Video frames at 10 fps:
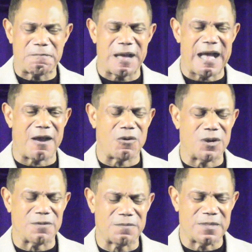power.
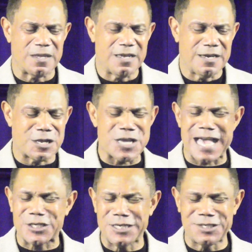Yes. Now, you
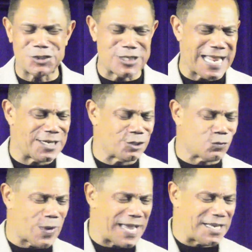got to understand his
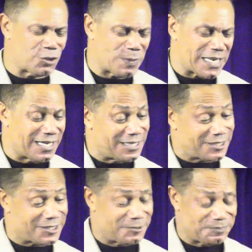ways,
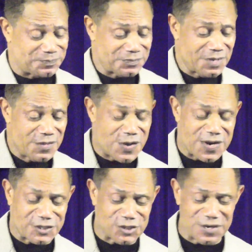because there are
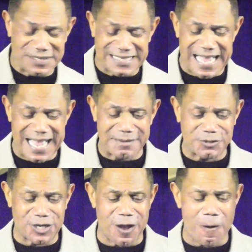certain times,
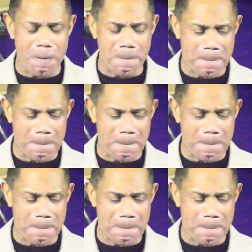y'all,